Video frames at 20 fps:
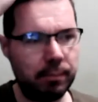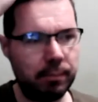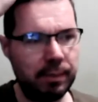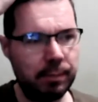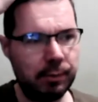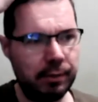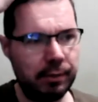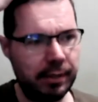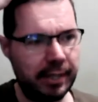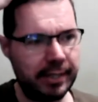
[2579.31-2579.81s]

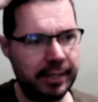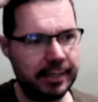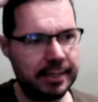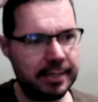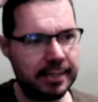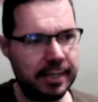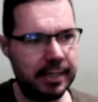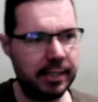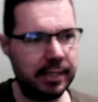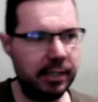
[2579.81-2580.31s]
people will like
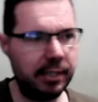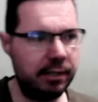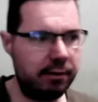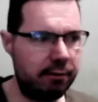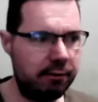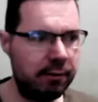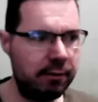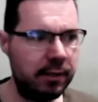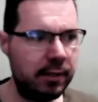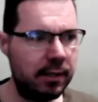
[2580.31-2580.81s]
this
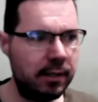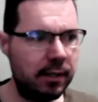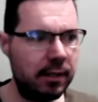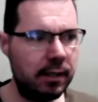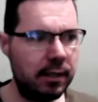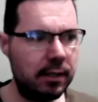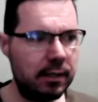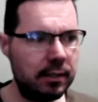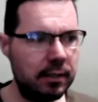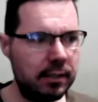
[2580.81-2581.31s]
idea,
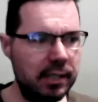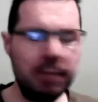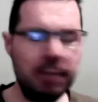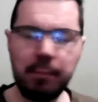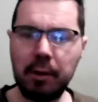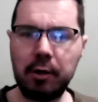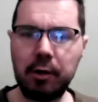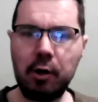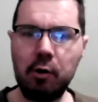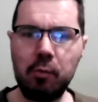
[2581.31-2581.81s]

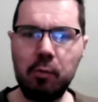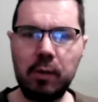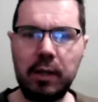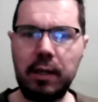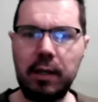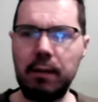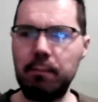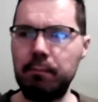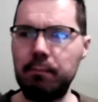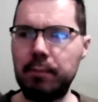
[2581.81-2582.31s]
keep on going with
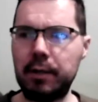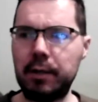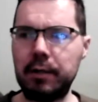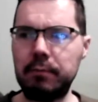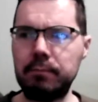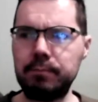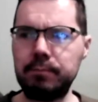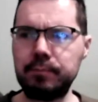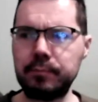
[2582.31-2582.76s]
it. But